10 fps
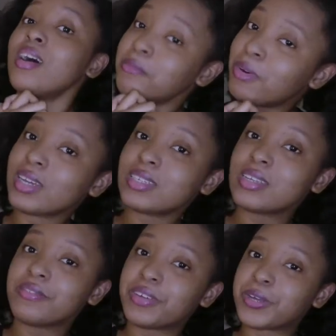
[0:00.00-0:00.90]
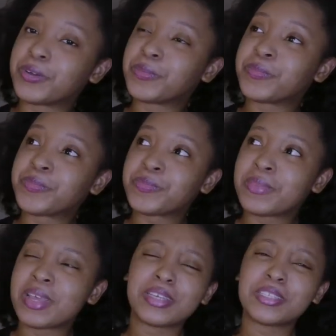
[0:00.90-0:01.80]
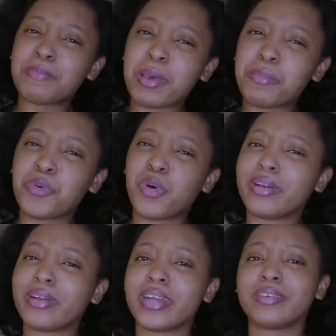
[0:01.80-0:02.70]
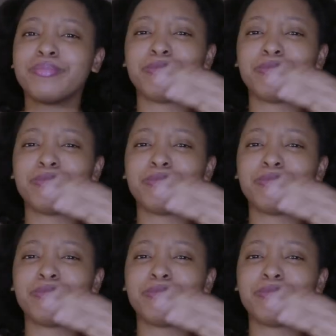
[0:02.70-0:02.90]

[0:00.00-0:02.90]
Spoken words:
unboxing video. So you might be wondering,